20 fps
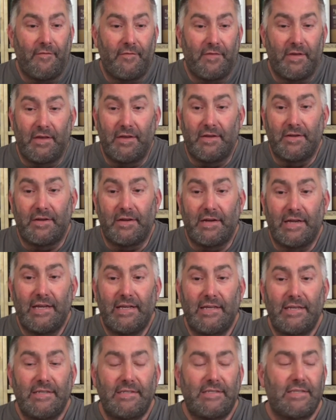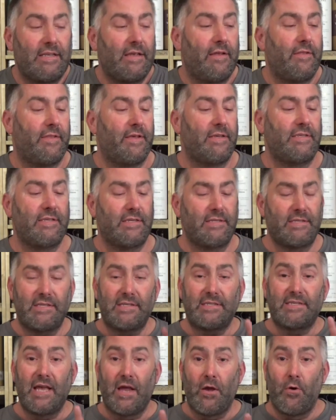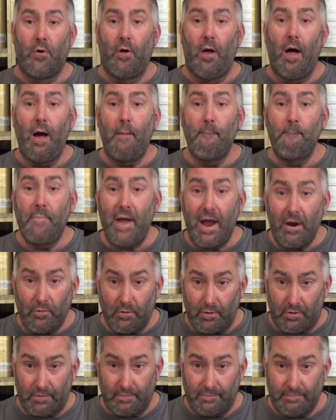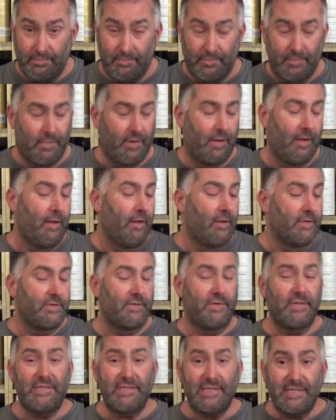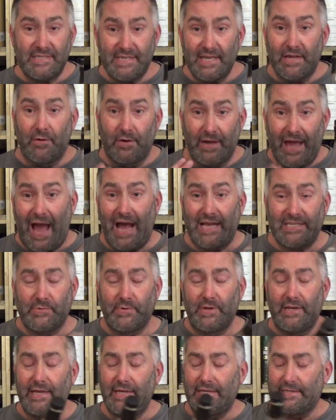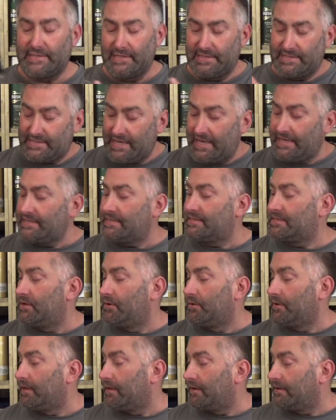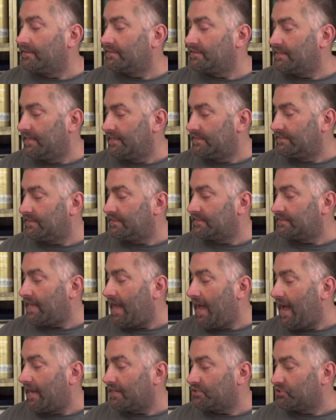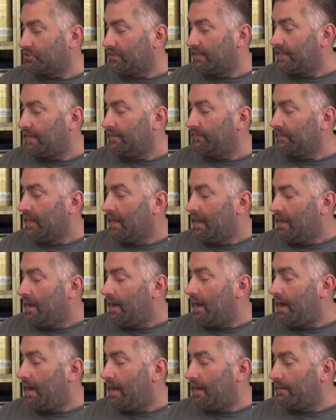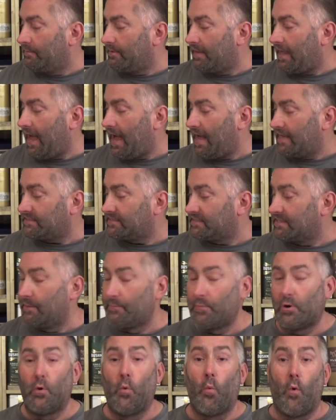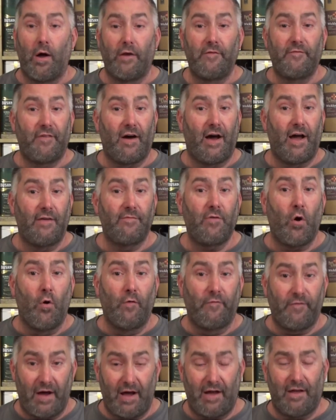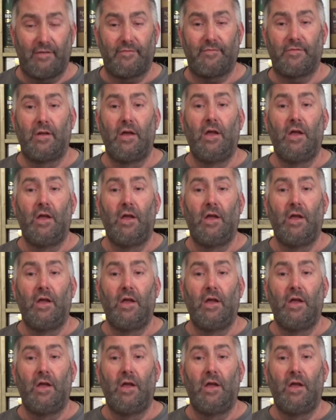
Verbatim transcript: here is this is a single barrel. So this is a single cask release. It says so here. It says it's actually uh, cask number 1505.